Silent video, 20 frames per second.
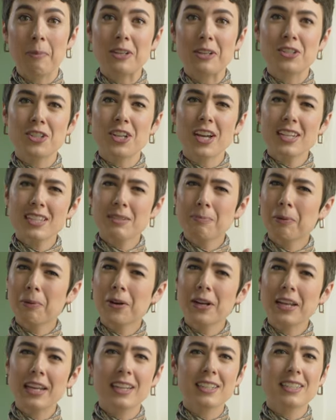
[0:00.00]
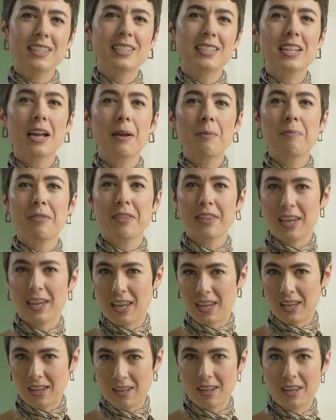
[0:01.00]
but just putting
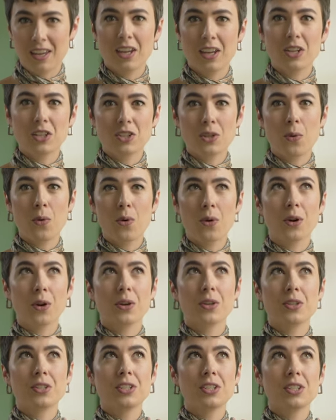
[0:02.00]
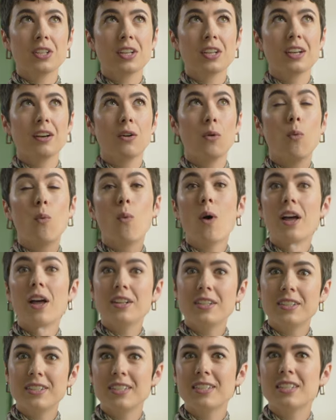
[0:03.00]
something towards
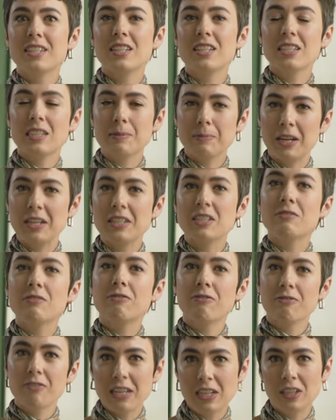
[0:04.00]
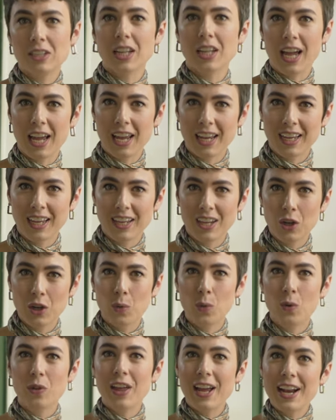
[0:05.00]
what does this space feel like
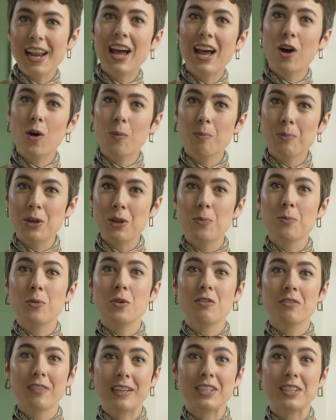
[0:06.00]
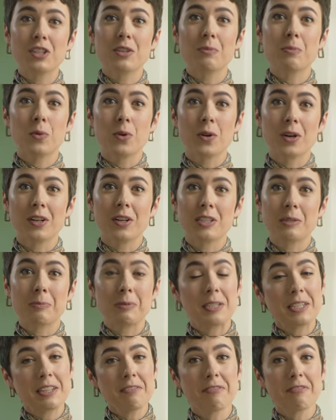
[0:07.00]
will then help you move into more
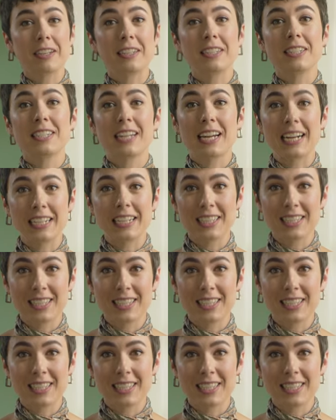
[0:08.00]
specific design